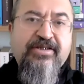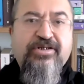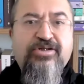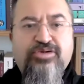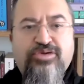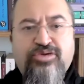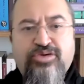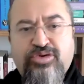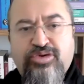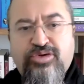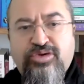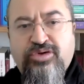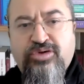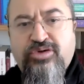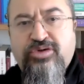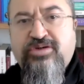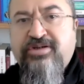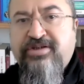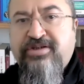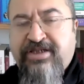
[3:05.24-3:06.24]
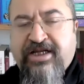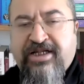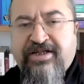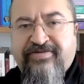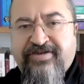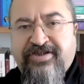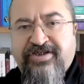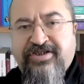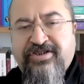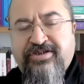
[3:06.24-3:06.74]
to
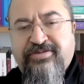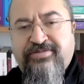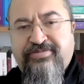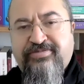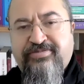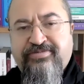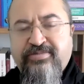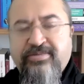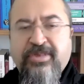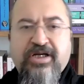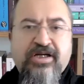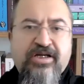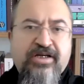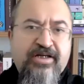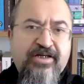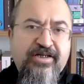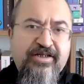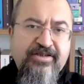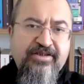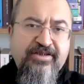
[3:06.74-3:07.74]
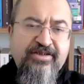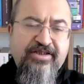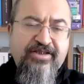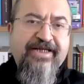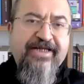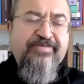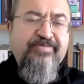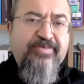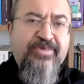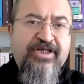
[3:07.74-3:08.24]
deliver. Net
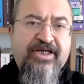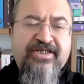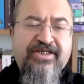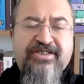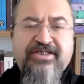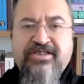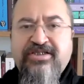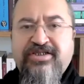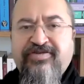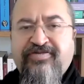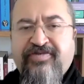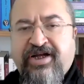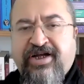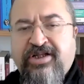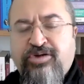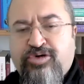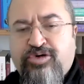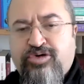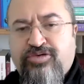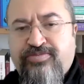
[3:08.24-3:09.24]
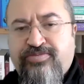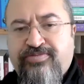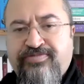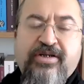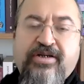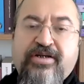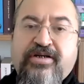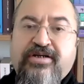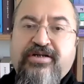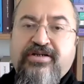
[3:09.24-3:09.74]
present value.
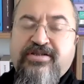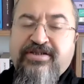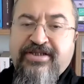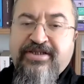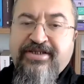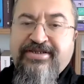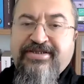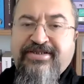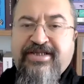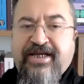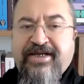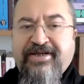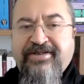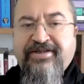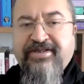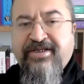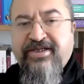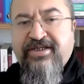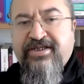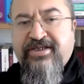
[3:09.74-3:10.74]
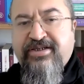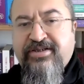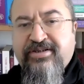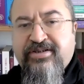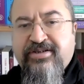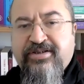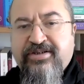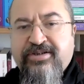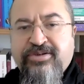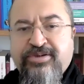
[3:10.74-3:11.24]
This technique
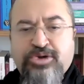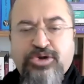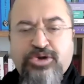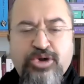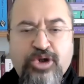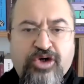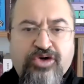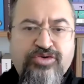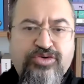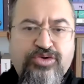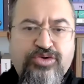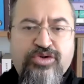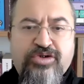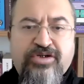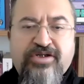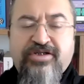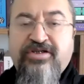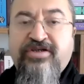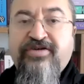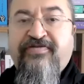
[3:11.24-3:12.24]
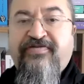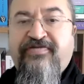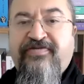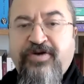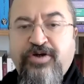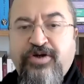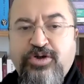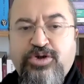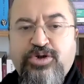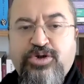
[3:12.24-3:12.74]
shows the
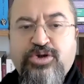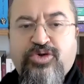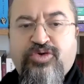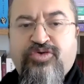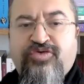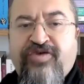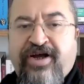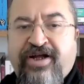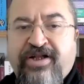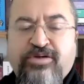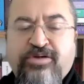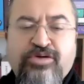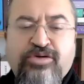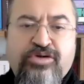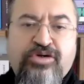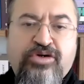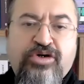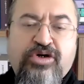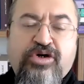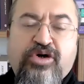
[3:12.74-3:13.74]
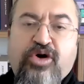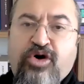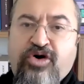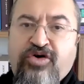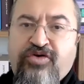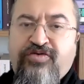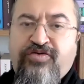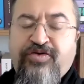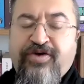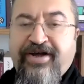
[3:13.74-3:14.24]
future value
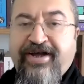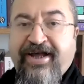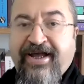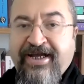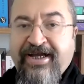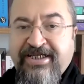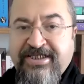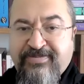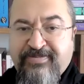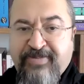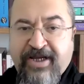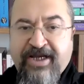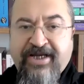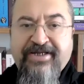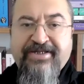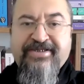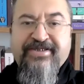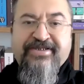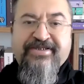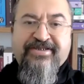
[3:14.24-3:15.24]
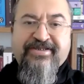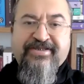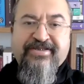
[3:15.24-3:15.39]
of expected